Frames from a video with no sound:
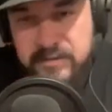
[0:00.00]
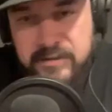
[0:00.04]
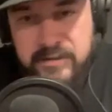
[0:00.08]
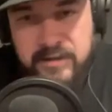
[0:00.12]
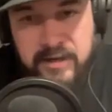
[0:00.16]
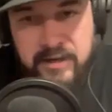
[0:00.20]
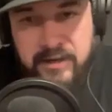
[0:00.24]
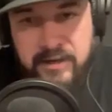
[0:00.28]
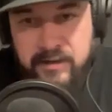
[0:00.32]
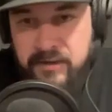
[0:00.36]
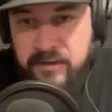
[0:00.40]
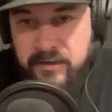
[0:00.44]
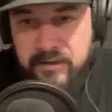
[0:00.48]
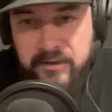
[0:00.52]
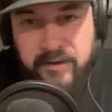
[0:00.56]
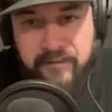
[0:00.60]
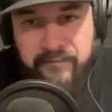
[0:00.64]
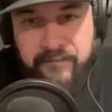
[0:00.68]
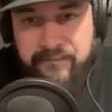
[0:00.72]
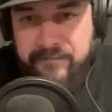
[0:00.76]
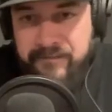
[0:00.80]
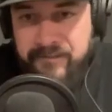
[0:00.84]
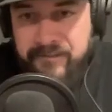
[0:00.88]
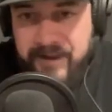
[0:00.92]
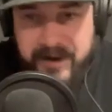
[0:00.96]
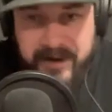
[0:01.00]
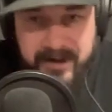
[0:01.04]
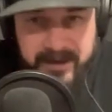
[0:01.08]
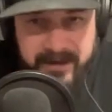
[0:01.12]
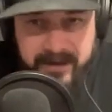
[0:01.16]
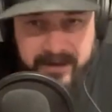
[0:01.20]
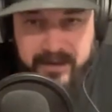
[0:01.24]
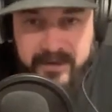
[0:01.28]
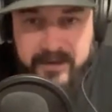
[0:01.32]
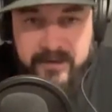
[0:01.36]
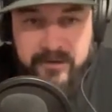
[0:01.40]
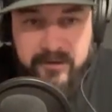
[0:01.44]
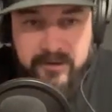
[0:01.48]
You're not
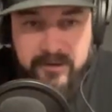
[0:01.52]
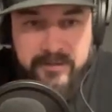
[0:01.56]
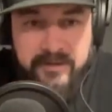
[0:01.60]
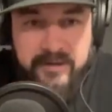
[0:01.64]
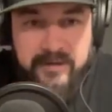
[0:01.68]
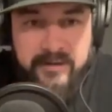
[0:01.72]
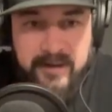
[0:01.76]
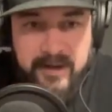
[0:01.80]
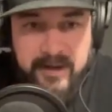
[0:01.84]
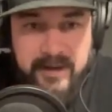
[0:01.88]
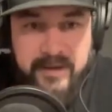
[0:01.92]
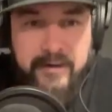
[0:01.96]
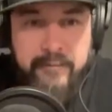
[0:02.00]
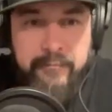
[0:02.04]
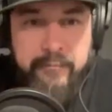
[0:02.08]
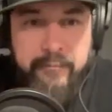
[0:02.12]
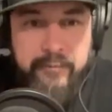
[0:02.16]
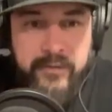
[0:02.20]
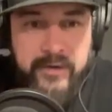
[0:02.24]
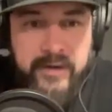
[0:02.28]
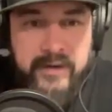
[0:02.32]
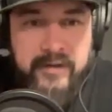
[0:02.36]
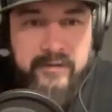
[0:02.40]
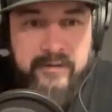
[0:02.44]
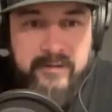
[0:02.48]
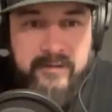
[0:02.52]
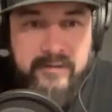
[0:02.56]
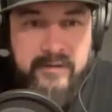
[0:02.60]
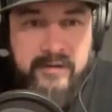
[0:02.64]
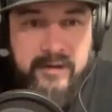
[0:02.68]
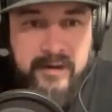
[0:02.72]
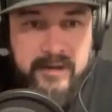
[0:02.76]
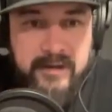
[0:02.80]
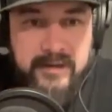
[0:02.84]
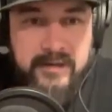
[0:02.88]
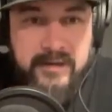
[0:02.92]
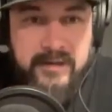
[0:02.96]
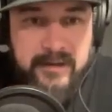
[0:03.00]
fighting it all the time. It's
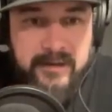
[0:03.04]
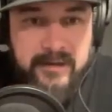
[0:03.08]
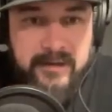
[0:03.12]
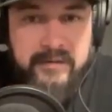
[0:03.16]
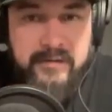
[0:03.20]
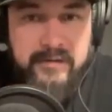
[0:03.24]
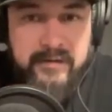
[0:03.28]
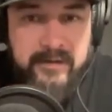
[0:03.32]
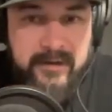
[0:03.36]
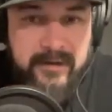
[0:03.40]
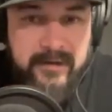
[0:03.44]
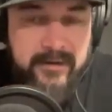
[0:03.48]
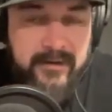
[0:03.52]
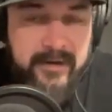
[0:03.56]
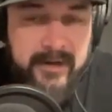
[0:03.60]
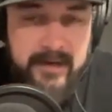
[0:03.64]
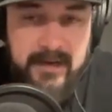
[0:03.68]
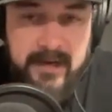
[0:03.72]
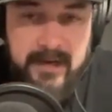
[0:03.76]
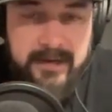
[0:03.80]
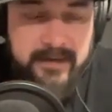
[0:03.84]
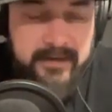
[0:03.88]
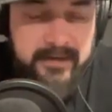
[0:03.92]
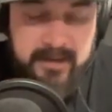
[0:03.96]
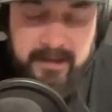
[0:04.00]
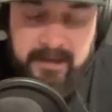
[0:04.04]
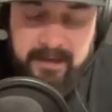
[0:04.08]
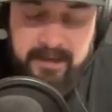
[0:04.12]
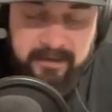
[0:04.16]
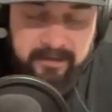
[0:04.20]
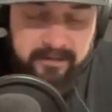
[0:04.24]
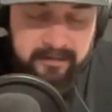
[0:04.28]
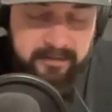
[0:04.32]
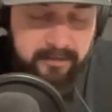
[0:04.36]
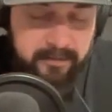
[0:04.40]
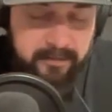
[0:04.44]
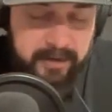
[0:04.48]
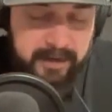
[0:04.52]
I think
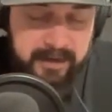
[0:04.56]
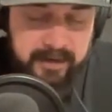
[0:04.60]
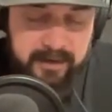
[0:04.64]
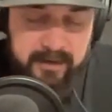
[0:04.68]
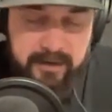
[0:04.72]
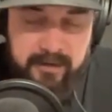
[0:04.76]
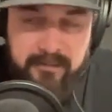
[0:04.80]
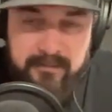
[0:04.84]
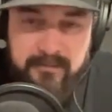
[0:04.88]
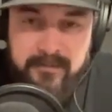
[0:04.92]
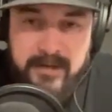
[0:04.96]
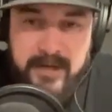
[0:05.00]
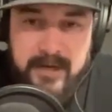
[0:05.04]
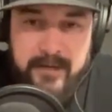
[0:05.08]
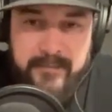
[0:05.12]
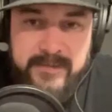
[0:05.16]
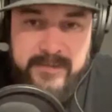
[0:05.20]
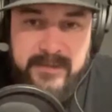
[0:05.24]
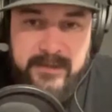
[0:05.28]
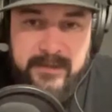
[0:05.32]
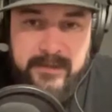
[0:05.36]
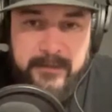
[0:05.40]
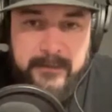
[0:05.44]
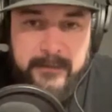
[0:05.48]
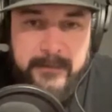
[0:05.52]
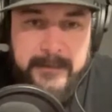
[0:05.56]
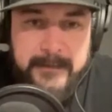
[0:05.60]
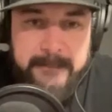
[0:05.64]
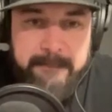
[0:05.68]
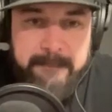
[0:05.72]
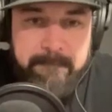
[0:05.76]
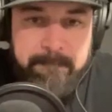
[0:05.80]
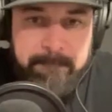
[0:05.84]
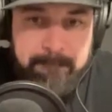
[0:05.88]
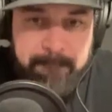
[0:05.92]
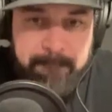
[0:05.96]
they're the way to go. Absolutely.